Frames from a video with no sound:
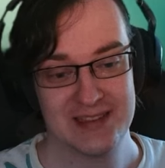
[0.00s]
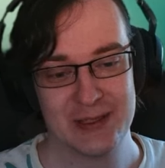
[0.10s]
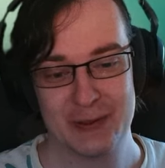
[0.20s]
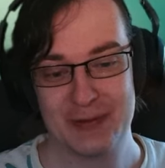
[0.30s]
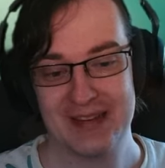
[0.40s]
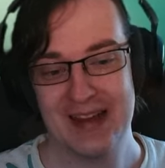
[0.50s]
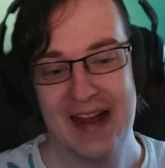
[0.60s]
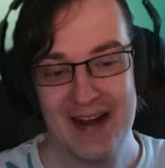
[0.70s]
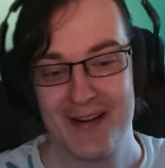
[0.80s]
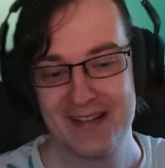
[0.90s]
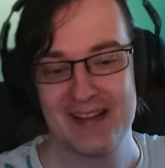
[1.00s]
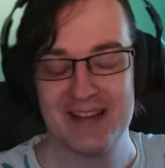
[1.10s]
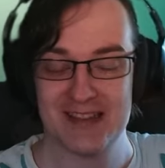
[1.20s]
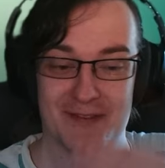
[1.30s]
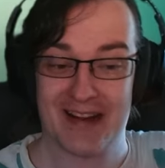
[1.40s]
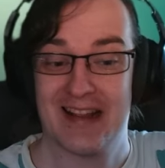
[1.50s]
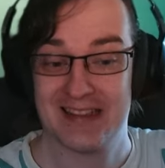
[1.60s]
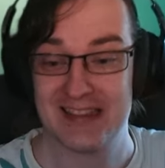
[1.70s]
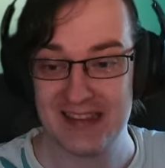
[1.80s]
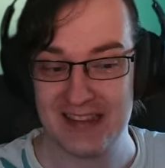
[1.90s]
So already just
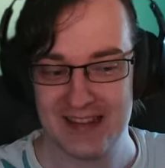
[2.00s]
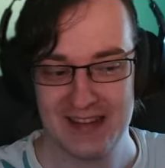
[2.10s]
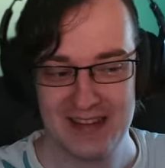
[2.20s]
Verdancy